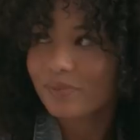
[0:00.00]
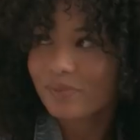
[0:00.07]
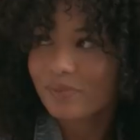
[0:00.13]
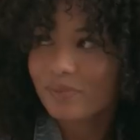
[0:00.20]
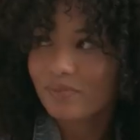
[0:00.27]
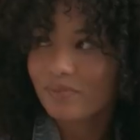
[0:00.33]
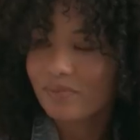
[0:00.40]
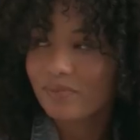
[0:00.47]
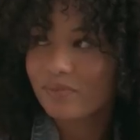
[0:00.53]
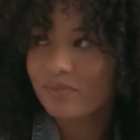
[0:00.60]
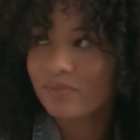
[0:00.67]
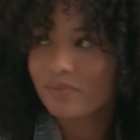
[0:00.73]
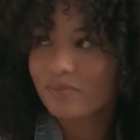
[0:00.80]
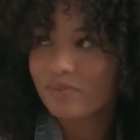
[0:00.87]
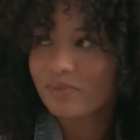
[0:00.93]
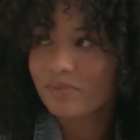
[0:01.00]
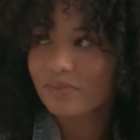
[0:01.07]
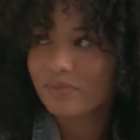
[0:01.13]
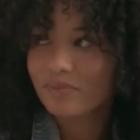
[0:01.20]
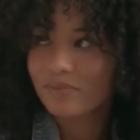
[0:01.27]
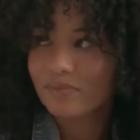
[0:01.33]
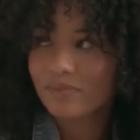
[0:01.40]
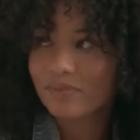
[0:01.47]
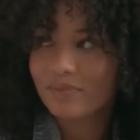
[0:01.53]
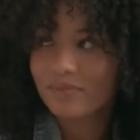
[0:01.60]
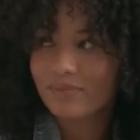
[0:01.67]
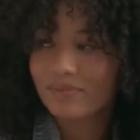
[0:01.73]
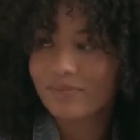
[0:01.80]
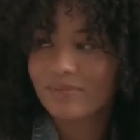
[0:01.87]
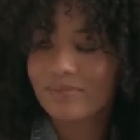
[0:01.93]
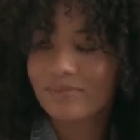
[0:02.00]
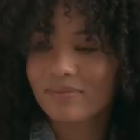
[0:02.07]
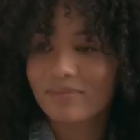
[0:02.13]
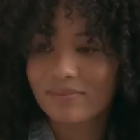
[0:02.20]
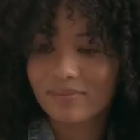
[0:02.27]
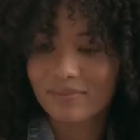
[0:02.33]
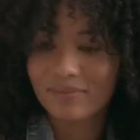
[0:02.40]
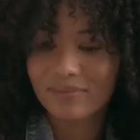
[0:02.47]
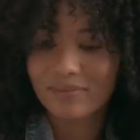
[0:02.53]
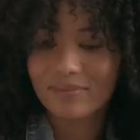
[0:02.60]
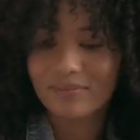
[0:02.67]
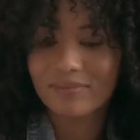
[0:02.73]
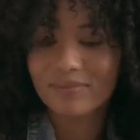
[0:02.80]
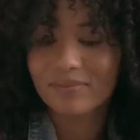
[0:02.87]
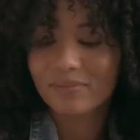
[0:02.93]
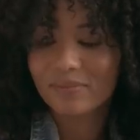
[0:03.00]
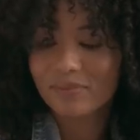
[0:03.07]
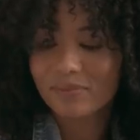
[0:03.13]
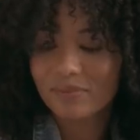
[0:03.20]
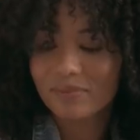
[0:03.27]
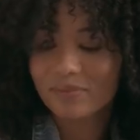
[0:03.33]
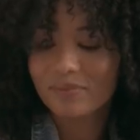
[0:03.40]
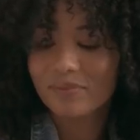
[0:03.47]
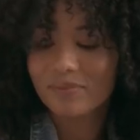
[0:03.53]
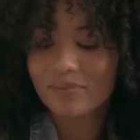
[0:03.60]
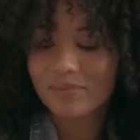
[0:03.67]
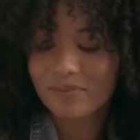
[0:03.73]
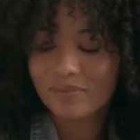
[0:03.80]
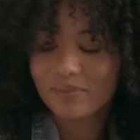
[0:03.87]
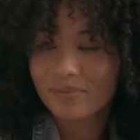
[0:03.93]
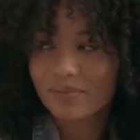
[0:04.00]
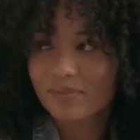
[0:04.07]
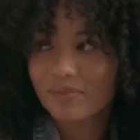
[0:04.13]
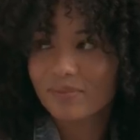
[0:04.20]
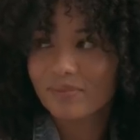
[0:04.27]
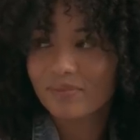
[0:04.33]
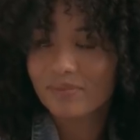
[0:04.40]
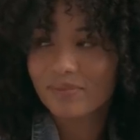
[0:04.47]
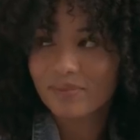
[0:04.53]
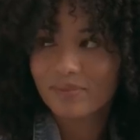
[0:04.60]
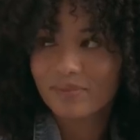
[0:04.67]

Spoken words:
(not speaking)